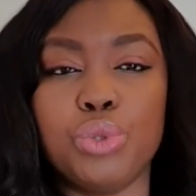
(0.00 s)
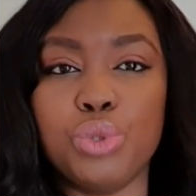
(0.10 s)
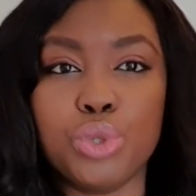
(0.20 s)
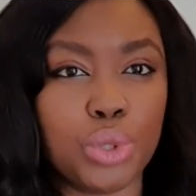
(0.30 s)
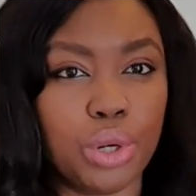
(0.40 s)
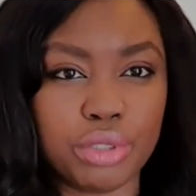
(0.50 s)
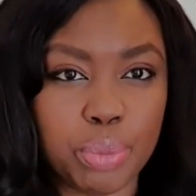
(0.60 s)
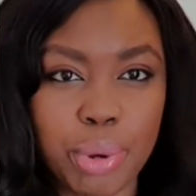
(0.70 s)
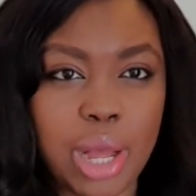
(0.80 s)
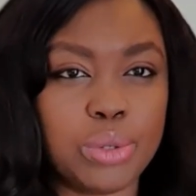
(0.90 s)
to
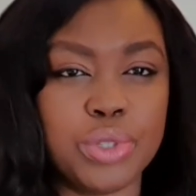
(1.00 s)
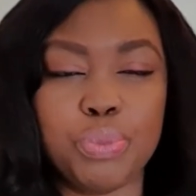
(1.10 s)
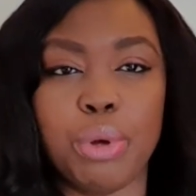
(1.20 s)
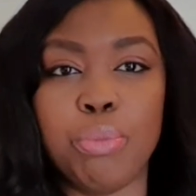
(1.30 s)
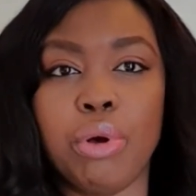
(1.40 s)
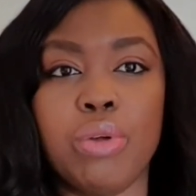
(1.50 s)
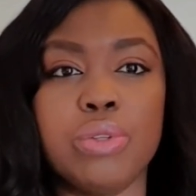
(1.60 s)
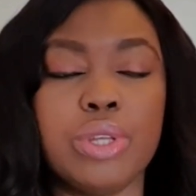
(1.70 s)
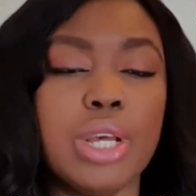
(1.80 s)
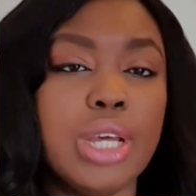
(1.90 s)
£200 per
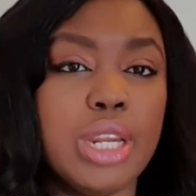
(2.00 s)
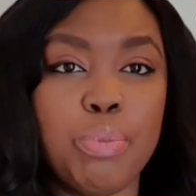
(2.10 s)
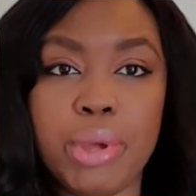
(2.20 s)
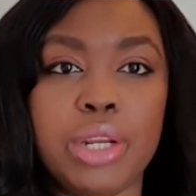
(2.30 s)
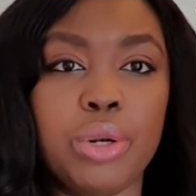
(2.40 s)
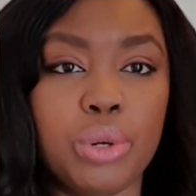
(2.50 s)
month, depending